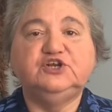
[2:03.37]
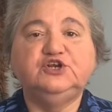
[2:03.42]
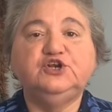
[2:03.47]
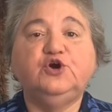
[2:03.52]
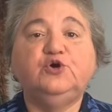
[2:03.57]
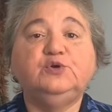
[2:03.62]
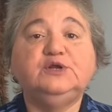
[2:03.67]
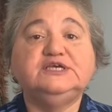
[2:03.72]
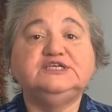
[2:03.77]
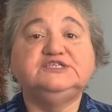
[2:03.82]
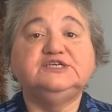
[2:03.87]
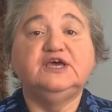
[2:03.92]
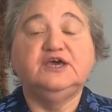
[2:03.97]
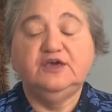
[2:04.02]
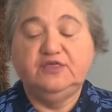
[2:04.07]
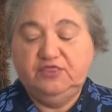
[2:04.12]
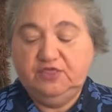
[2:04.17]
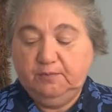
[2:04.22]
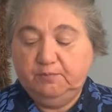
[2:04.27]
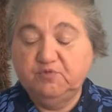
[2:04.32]
known as
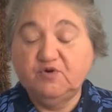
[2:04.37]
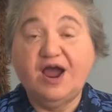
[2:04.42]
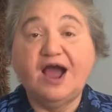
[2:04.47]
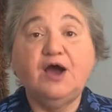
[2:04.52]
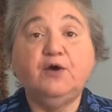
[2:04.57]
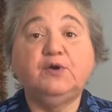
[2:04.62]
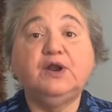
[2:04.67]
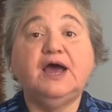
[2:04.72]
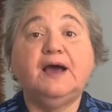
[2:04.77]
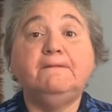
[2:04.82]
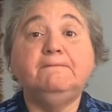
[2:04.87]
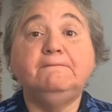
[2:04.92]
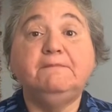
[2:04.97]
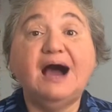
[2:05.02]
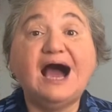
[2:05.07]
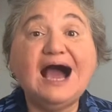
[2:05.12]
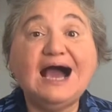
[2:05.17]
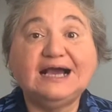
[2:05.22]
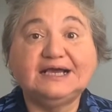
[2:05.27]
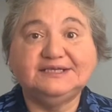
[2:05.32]
the Brown
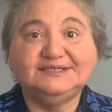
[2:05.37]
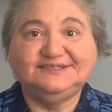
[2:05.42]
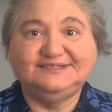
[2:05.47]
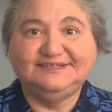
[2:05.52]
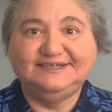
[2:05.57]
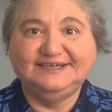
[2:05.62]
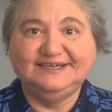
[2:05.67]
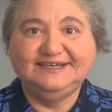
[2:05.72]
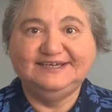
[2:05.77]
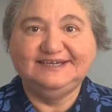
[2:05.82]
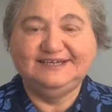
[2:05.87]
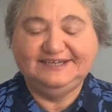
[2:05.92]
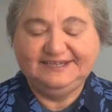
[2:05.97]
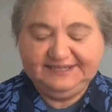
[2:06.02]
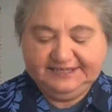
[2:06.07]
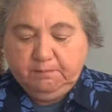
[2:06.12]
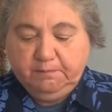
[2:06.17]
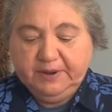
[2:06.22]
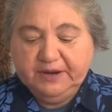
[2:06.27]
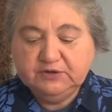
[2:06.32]
Box.
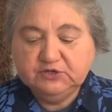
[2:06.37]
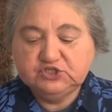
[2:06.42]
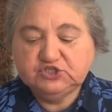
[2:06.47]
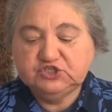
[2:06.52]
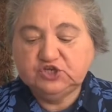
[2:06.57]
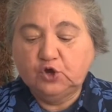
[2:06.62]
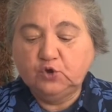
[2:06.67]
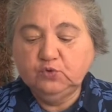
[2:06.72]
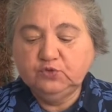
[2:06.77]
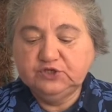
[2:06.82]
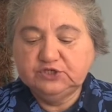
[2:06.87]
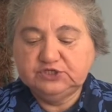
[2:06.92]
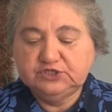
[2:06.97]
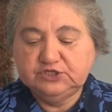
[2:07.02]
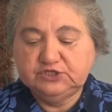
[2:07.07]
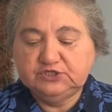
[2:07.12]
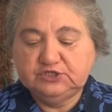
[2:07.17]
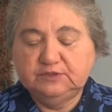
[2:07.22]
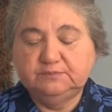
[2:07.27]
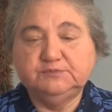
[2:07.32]
Baer sold the
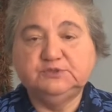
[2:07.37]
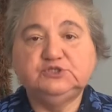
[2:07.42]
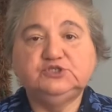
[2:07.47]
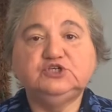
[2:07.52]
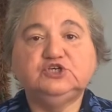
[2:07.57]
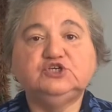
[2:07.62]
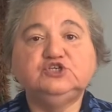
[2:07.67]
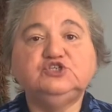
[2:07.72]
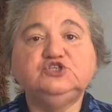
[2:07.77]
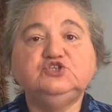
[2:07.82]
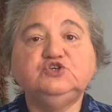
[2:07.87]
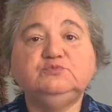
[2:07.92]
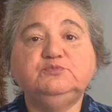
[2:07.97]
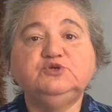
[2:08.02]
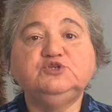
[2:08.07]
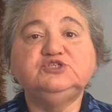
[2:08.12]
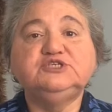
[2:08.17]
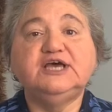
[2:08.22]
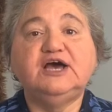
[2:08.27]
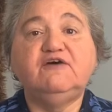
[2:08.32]
systems to
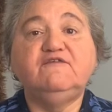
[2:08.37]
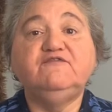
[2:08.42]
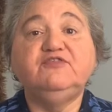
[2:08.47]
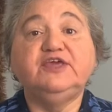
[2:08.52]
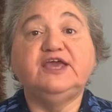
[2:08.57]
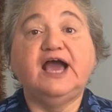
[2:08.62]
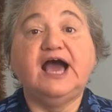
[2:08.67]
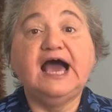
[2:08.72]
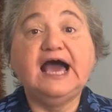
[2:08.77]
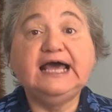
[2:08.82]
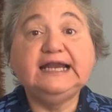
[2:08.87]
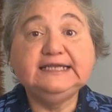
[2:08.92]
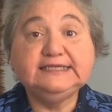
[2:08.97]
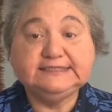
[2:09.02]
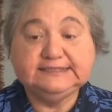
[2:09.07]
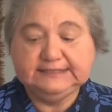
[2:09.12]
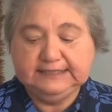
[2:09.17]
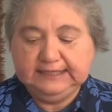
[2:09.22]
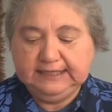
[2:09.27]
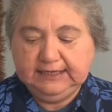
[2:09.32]
consumers of the
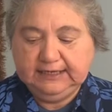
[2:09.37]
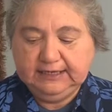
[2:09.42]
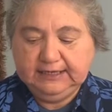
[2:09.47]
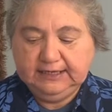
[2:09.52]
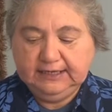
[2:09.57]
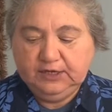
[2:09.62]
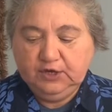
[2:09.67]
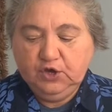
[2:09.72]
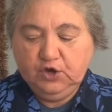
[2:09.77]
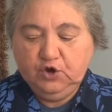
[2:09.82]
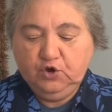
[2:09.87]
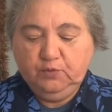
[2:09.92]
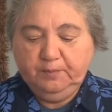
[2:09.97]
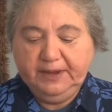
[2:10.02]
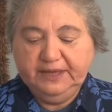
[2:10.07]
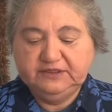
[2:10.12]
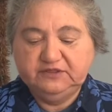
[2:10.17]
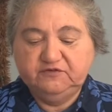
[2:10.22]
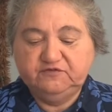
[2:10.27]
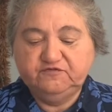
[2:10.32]
Odyssey, who
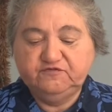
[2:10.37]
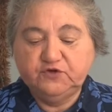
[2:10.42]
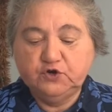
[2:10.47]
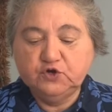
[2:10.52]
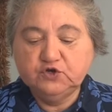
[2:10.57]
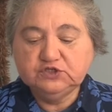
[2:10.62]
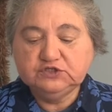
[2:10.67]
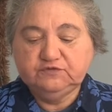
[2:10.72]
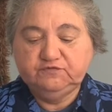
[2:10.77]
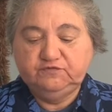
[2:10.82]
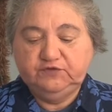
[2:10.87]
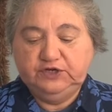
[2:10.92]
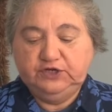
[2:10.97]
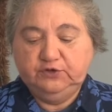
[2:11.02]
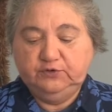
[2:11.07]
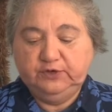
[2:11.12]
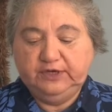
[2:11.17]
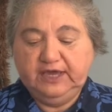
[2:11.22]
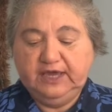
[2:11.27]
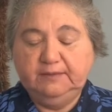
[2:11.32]
made the first
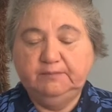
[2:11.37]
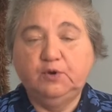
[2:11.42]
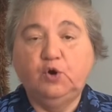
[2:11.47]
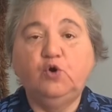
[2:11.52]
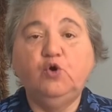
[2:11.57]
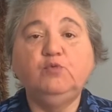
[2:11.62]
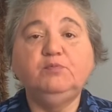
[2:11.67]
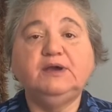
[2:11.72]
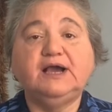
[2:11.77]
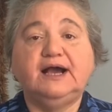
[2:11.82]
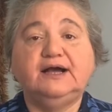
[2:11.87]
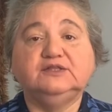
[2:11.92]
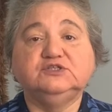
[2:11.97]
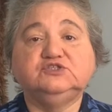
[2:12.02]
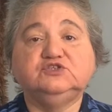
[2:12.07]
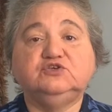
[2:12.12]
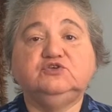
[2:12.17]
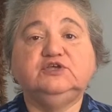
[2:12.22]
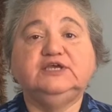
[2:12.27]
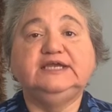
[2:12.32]
video game home
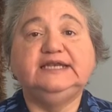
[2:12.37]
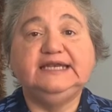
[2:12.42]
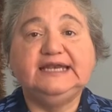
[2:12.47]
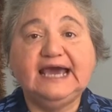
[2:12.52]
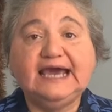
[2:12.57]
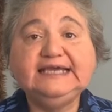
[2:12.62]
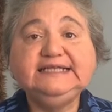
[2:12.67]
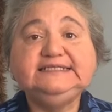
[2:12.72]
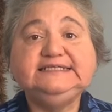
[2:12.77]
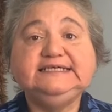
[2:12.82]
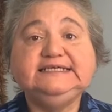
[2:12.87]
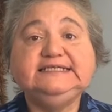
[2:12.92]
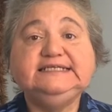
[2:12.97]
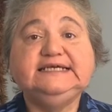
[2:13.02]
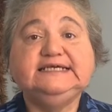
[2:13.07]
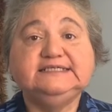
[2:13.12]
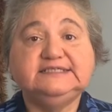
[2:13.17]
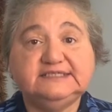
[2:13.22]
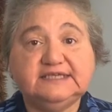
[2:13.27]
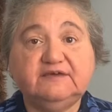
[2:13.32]
console in
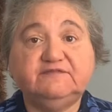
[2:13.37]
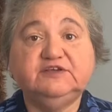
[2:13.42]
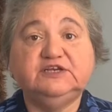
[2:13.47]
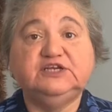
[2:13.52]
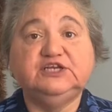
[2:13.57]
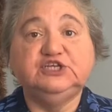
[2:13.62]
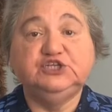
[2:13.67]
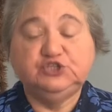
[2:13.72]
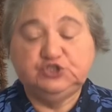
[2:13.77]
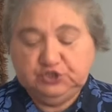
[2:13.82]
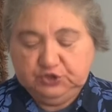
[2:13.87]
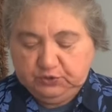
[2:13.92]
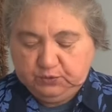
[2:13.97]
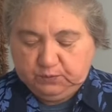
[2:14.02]
1972.